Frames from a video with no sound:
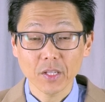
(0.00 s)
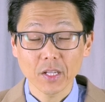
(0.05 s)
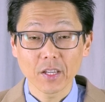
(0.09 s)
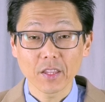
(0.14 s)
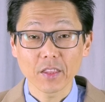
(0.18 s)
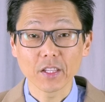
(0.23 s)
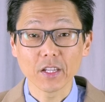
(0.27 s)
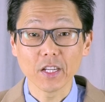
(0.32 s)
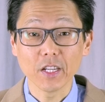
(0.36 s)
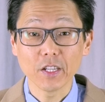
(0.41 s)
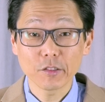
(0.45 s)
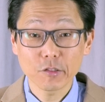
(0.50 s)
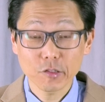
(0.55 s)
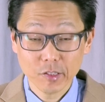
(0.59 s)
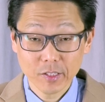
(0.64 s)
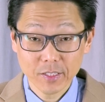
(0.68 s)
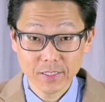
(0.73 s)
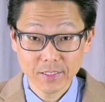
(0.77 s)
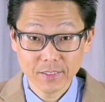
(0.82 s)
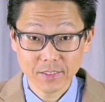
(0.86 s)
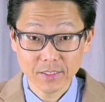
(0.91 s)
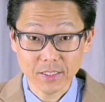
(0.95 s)
the
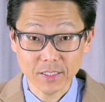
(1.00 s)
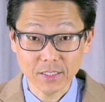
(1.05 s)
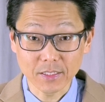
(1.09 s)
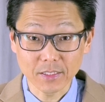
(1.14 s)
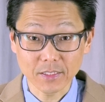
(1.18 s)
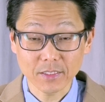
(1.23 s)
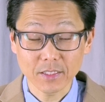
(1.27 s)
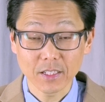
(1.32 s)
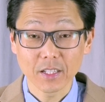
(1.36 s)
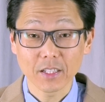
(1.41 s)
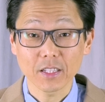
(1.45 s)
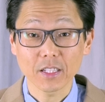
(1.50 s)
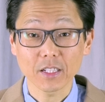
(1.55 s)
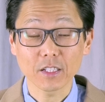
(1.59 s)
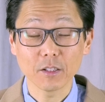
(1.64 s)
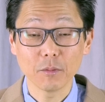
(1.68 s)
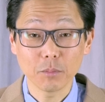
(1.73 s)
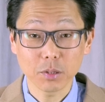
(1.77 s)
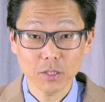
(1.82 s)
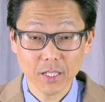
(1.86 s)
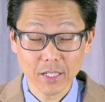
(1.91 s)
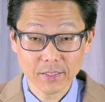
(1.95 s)
intricacies, the
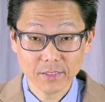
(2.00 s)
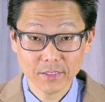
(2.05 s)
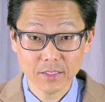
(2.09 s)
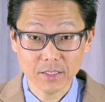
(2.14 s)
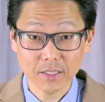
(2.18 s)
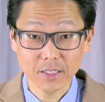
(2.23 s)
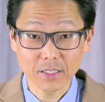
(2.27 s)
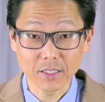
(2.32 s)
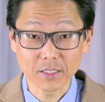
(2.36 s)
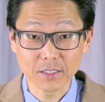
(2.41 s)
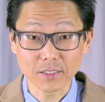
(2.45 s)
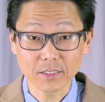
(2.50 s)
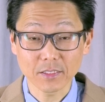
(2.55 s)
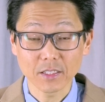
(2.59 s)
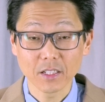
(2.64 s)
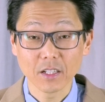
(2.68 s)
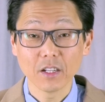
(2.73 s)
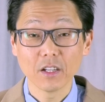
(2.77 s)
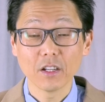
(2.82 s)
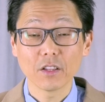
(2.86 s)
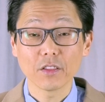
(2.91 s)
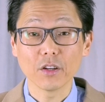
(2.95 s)
complexities,
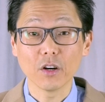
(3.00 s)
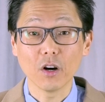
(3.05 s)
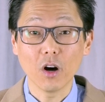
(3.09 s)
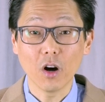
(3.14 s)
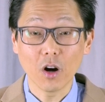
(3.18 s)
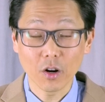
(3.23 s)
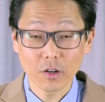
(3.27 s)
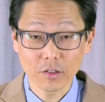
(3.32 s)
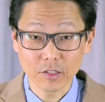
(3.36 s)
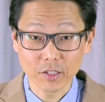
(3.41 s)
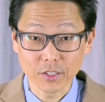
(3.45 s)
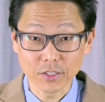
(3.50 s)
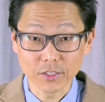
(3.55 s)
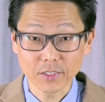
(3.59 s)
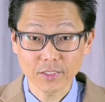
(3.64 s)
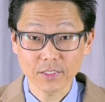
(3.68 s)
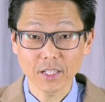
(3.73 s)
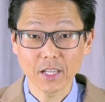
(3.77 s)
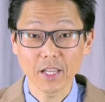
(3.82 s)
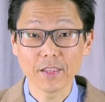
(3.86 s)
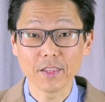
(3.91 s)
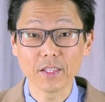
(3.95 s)
the
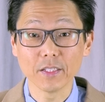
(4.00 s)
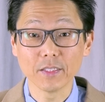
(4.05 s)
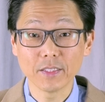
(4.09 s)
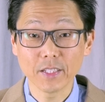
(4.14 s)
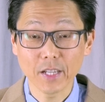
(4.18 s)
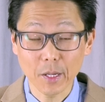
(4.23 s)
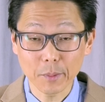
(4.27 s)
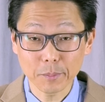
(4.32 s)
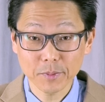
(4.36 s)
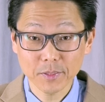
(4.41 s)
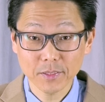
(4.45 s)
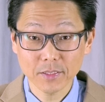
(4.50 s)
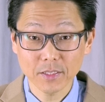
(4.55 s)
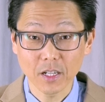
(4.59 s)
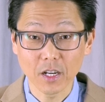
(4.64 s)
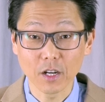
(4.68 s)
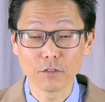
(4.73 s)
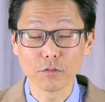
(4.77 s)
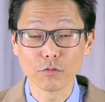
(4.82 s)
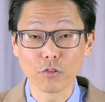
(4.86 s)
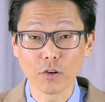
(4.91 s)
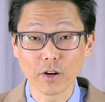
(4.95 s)
horrors, and the depths
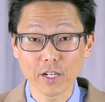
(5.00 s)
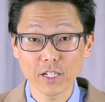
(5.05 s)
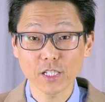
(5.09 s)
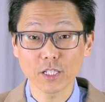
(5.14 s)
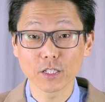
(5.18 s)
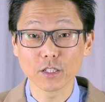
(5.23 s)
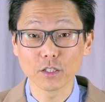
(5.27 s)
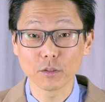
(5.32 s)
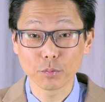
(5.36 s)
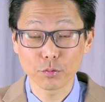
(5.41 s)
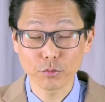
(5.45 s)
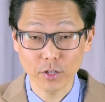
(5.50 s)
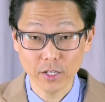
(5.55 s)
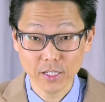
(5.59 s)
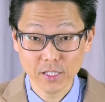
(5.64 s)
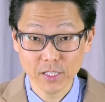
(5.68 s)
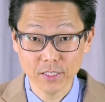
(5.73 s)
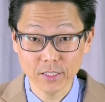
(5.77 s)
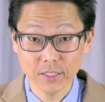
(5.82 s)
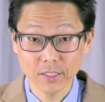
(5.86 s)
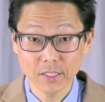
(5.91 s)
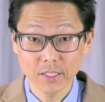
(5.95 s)
of racial
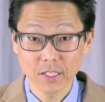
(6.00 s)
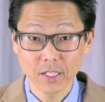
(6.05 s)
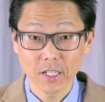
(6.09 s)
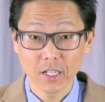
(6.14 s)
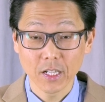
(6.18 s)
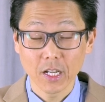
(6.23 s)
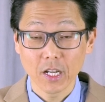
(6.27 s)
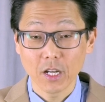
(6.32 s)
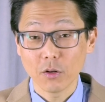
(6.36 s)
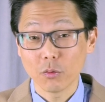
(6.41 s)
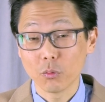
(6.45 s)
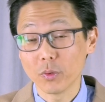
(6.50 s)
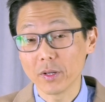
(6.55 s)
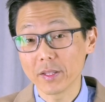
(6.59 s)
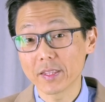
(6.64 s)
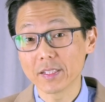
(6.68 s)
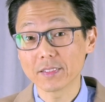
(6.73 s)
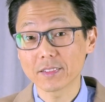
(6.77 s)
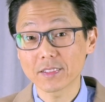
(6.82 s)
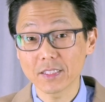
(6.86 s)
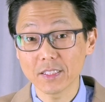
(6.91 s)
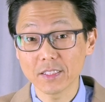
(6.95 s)
oppression with
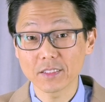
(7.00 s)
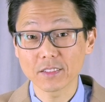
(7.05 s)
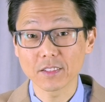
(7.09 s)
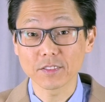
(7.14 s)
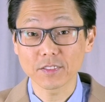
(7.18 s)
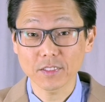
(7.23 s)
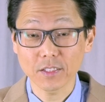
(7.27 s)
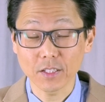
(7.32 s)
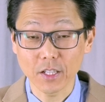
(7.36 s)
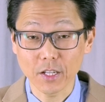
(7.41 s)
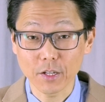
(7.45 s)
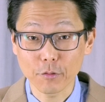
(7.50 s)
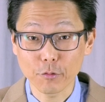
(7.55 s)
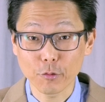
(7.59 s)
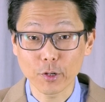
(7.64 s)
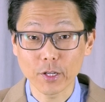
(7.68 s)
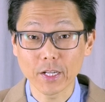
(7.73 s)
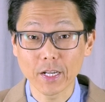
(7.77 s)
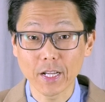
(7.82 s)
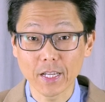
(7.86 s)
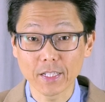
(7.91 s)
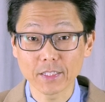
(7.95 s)
the sins of slavery
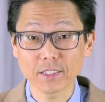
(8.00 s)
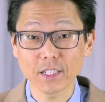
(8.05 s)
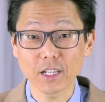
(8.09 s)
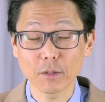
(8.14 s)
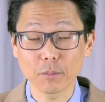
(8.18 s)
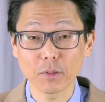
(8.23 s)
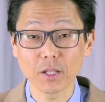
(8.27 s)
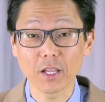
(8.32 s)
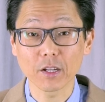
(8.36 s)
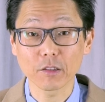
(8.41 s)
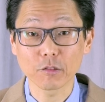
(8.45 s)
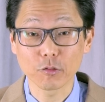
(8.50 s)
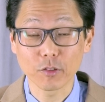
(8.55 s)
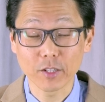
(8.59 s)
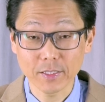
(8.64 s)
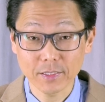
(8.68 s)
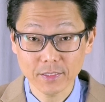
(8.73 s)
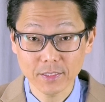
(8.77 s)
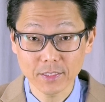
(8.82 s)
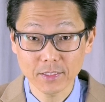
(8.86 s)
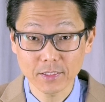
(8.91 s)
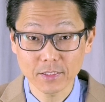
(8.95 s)
and anti-Black
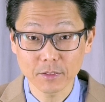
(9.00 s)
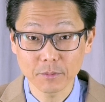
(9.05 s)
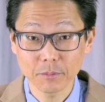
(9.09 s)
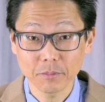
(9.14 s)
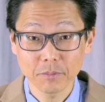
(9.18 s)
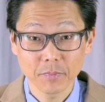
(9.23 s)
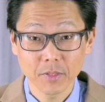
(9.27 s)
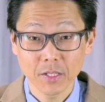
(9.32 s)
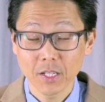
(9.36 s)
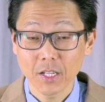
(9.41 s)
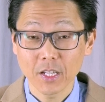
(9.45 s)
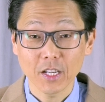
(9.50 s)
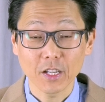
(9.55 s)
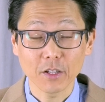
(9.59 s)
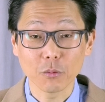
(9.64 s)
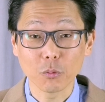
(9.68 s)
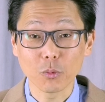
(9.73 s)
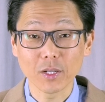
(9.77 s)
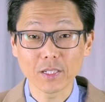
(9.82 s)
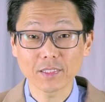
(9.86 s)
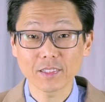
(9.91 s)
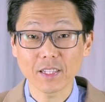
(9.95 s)
racism in
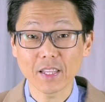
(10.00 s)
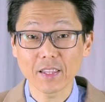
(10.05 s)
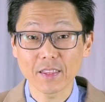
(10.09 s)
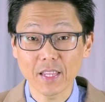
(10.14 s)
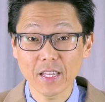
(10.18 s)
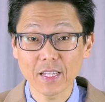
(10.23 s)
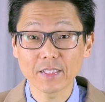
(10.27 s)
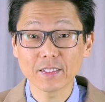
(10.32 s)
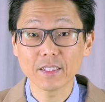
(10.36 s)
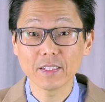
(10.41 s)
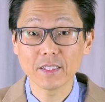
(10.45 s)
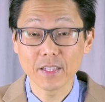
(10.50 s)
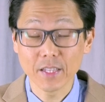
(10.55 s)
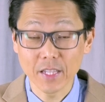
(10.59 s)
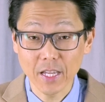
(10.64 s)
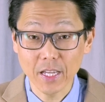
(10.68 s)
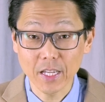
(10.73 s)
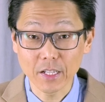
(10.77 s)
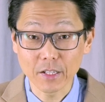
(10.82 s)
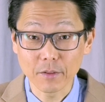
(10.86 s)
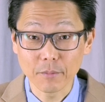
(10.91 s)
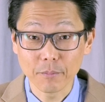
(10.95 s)
ways that they did
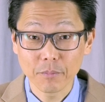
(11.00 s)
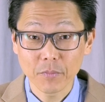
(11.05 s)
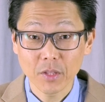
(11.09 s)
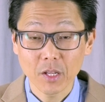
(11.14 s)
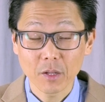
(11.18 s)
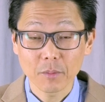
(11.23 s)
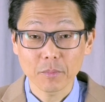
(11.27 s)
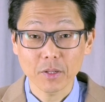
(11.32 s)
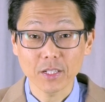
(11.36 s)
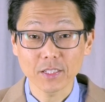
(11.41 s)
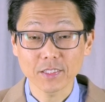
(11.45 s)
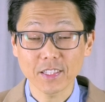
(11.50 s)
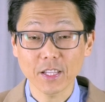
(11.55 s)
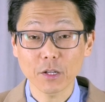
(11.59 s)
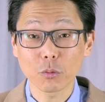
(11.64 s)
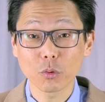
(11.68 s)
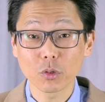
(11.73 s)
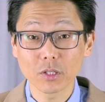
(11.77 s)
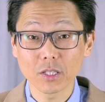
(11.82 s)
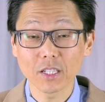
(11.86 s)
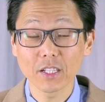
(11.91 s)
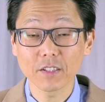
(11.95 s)
then, because they
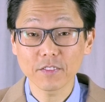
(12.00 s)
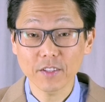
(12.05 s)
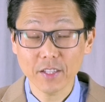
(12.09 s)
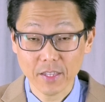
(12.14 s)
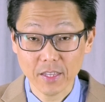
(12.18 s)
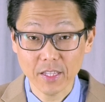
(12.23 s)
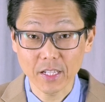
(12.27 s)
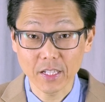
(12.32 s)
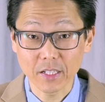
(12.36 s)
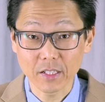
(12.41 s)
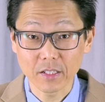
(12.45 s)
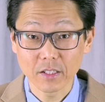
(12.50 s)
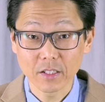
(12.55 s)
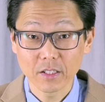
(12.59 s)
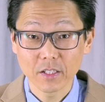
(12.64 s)
were living then.